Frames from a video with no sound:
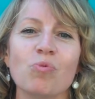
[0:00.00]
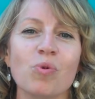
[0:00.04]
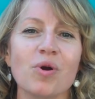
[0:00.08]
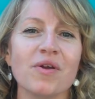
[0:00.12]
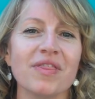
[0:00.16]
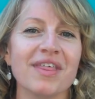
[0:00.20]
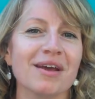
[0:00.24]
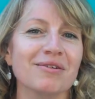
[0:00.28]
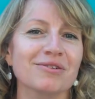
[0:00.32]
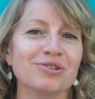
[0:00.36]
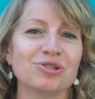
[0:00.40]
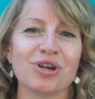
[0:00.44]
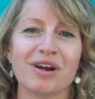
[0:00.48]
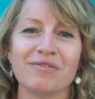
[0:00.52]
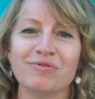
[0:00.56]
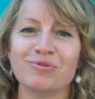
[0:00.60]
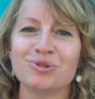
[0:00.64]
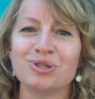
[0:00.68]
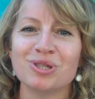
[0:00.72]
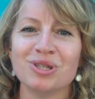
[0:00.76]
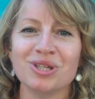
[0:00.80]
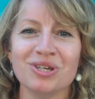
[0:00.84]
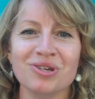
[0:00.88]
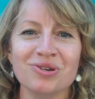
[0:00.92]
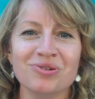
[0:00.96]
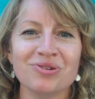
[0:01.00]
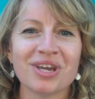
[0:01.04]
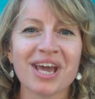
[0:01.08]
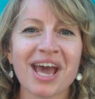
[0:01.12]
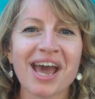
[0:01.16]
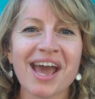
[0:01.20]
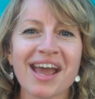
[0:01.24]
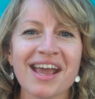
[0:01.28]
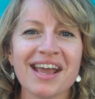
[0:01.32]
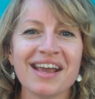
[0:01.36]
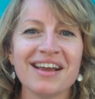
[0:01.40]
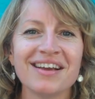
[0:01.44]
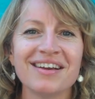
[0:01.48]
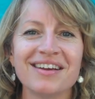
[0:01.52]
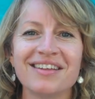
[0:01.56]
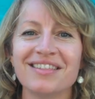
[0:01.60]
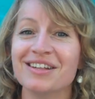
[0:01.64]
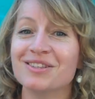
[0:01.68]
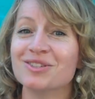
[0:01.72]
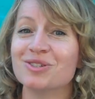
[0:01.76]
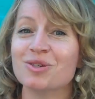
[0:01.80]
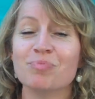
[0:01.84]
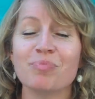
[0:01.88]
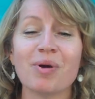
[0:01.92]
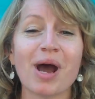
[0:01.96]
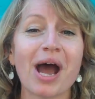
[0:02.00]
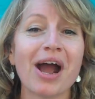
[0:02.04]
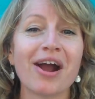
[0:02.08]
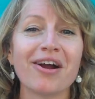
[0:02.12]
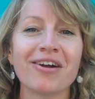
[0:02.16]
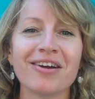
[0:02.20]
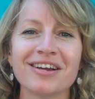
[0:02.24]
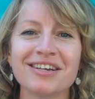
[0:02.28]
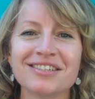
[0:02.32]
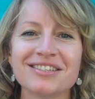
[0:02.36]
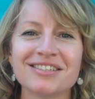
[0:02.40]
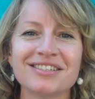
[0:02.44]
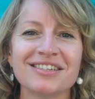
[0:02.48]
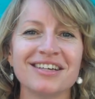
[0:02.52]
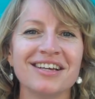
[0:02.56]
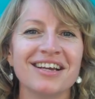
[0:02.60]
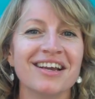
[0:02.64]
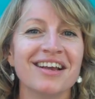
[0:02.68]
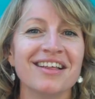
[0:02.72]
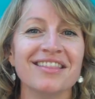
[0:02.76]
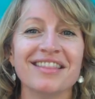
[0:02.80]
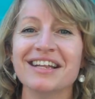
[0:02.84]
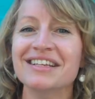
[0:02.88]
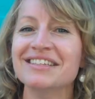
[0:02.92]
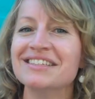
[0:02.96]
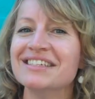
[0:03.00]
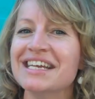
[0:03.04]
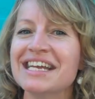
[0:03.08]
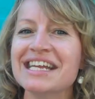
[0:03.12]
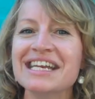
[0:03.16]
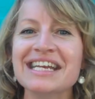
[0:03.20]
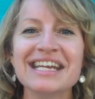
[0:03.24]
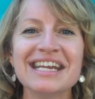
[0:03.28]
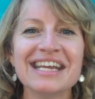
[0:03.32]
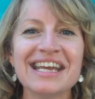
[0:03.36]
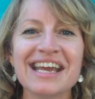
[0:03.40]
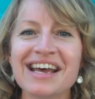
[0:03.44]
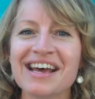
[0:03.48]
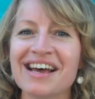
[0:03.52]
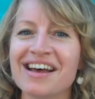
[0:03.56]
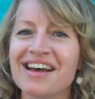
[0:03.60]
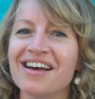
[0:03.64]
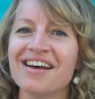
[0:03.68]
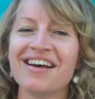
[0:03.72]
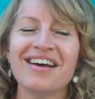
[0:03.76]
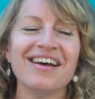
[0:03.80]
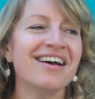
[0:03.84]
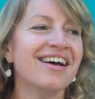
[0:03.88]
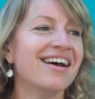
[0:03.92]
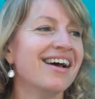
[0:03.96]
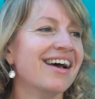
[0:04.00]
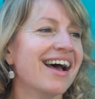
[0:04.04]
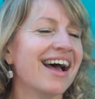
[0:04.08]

We then travel to the U K, then to Paris, then to India,